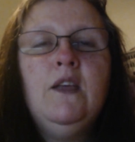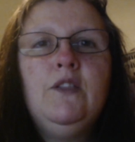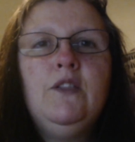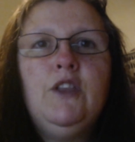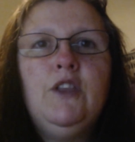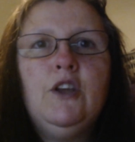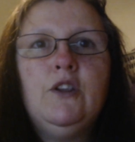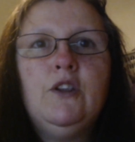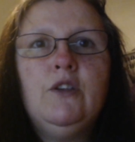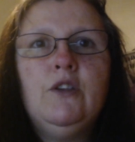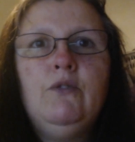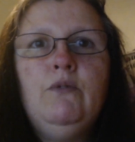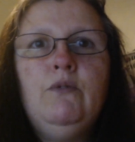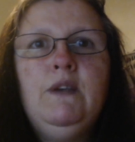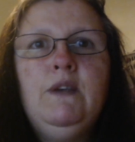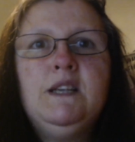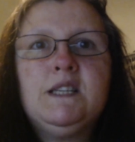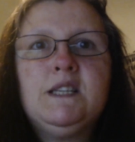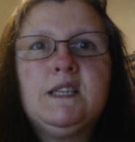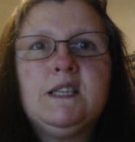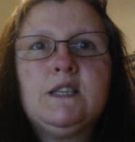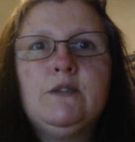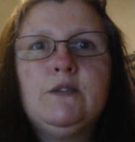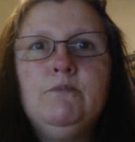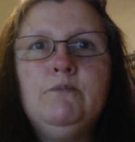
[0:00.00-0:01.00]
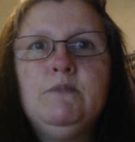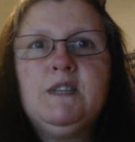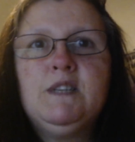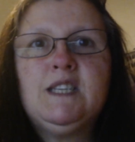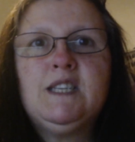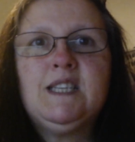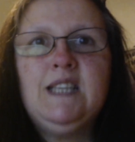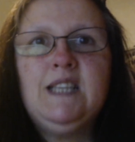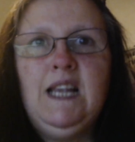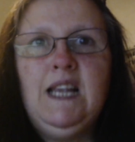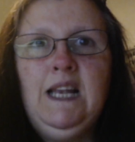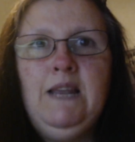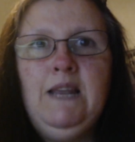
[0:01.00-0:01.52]
that there is some
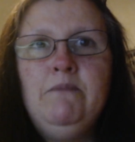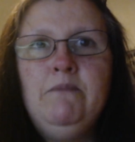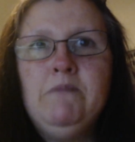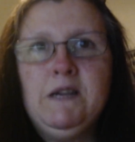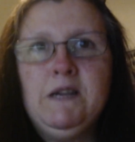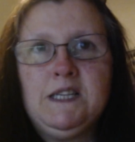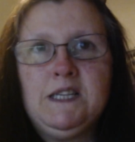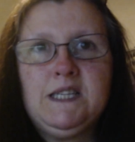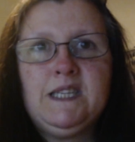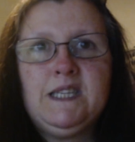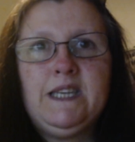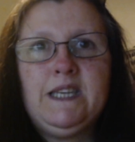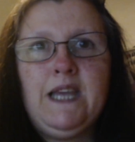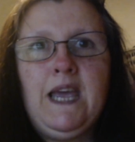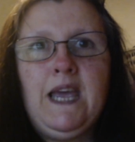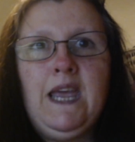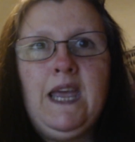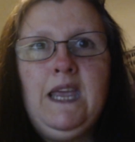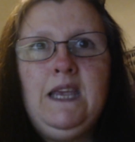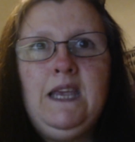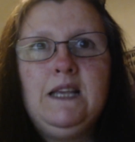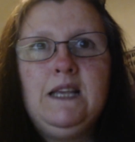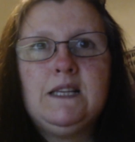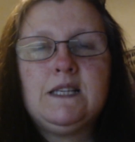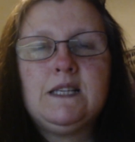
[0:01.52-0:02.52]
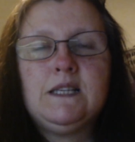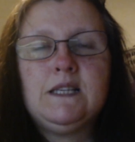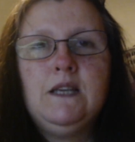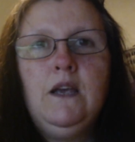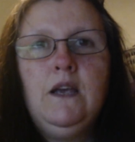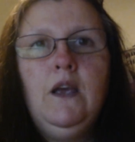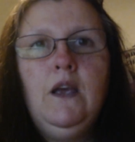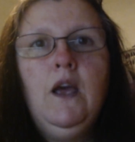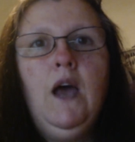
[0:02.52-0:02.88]
silly mistakes,